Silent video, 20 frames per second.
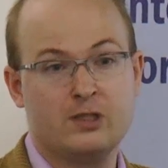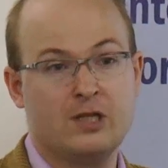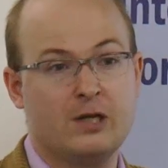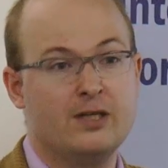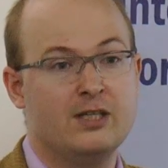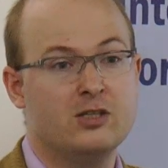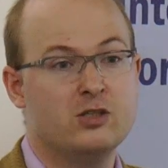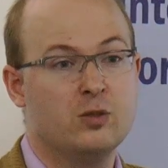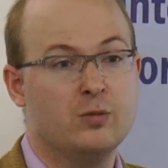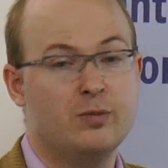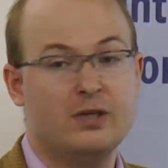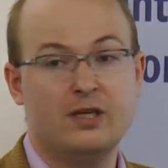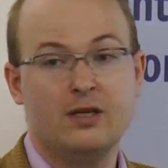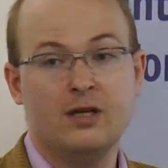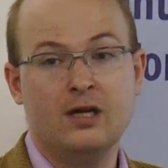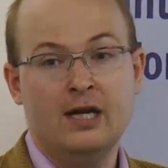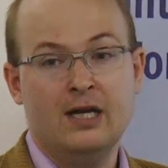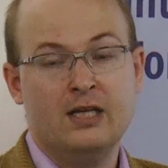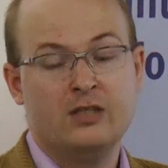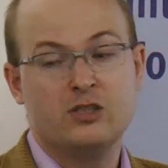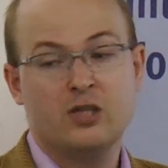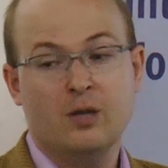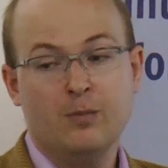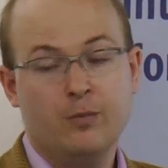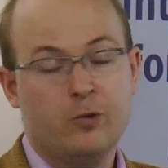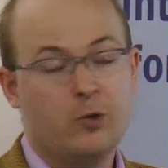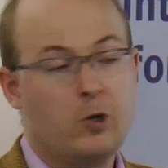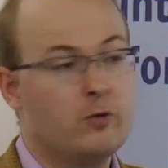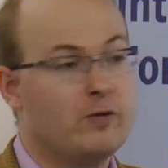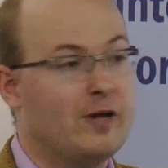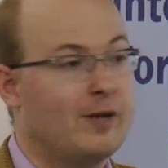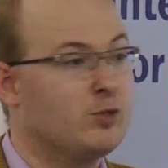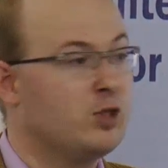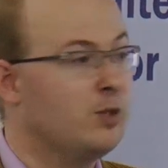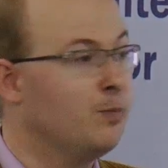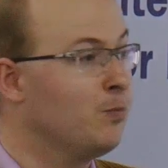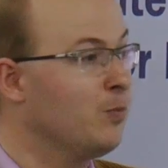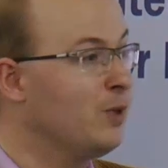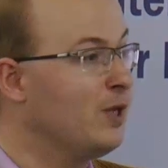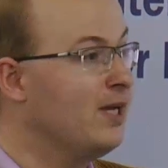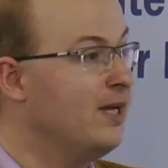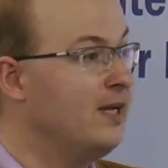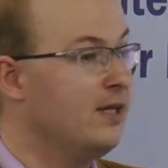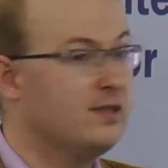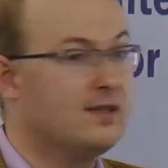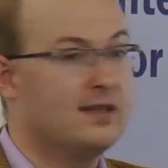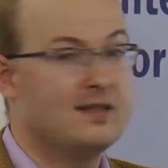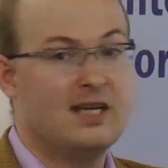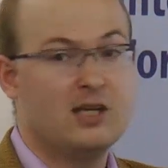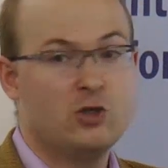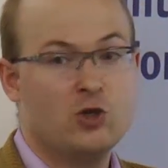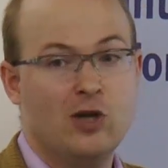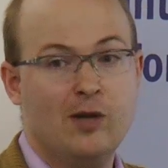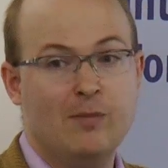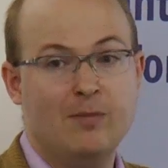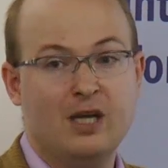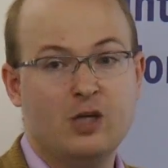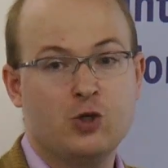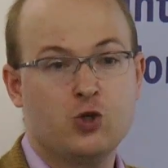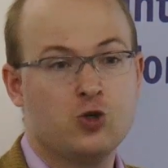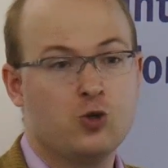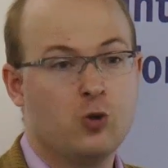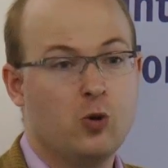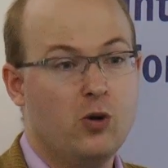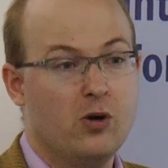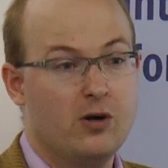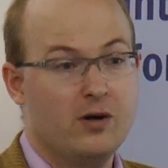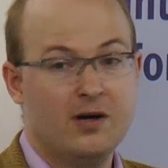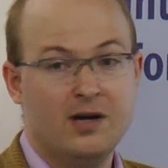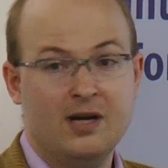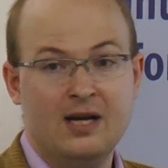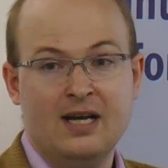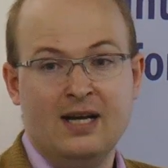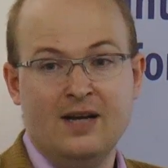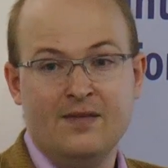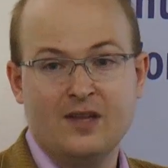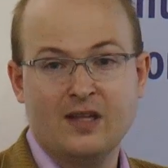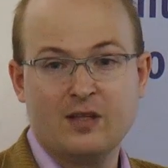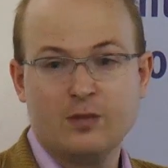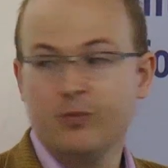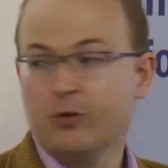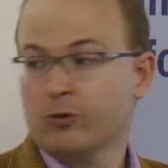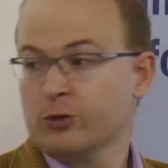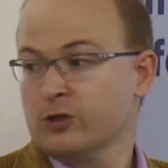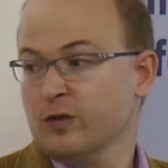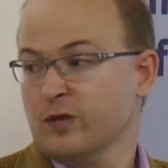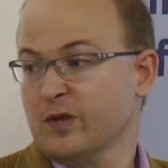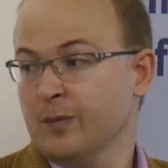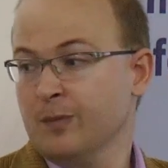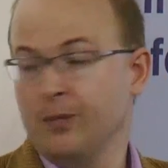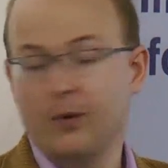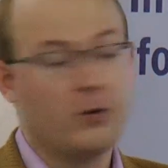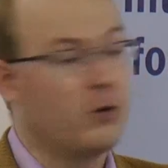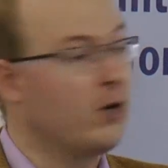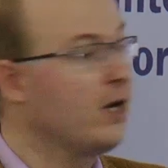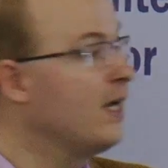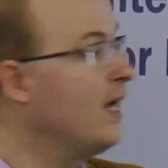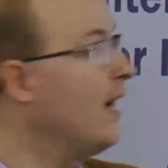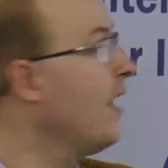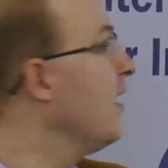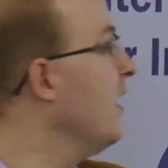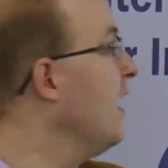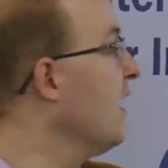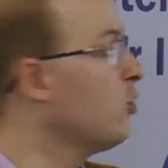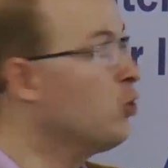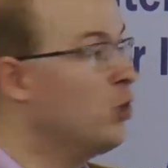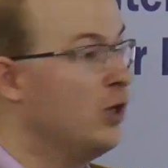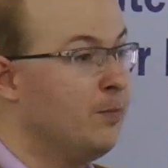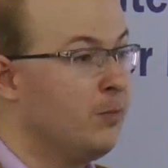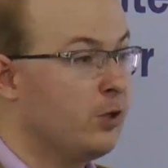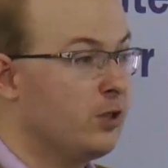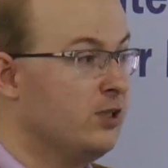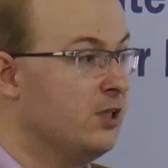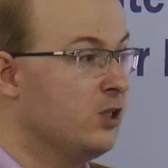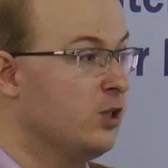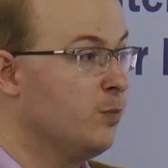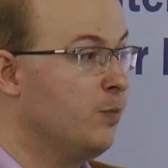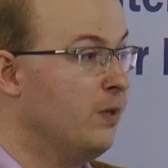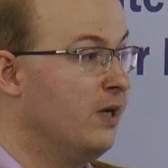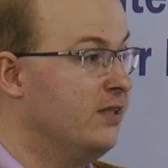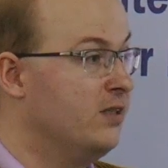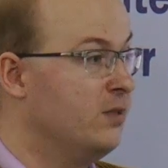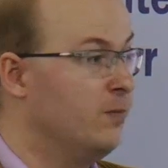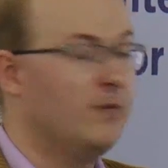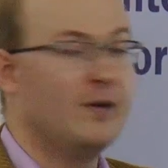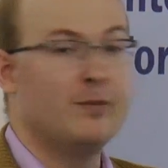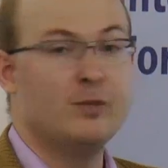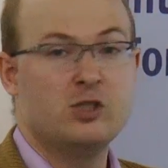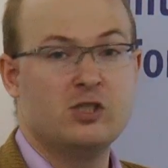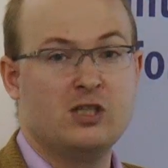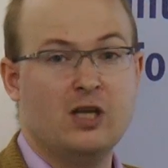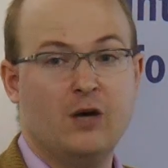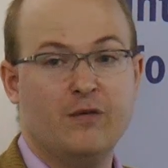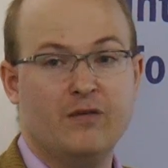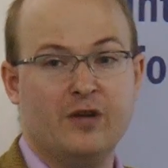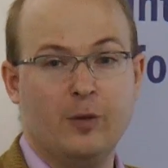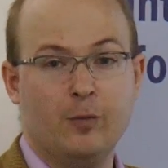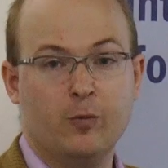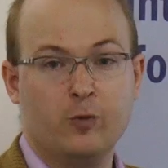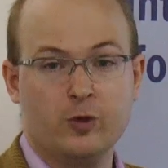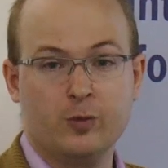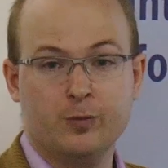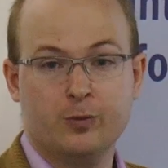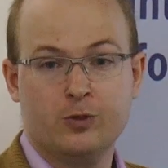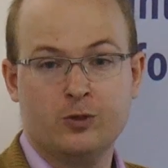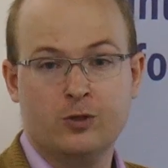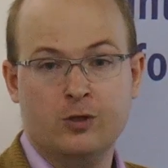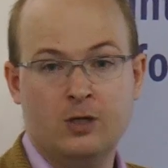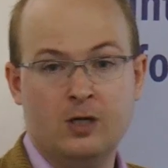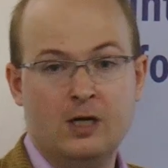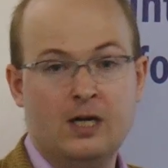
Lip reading: needs to be some programs in place that actually make sure that the poorest of the poor can actually participate in women's self-help groups.